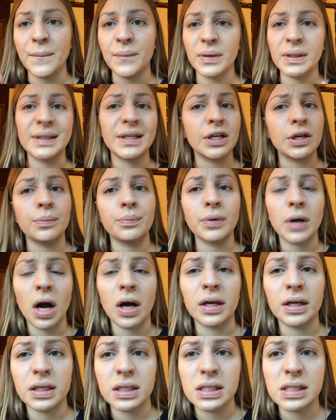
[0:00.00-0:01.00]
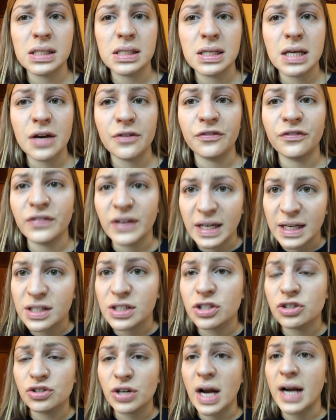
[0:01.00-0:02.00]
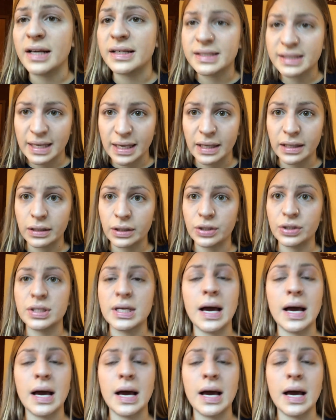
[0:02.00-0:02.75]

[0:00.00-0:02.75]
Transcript: really good products to fix dry skin or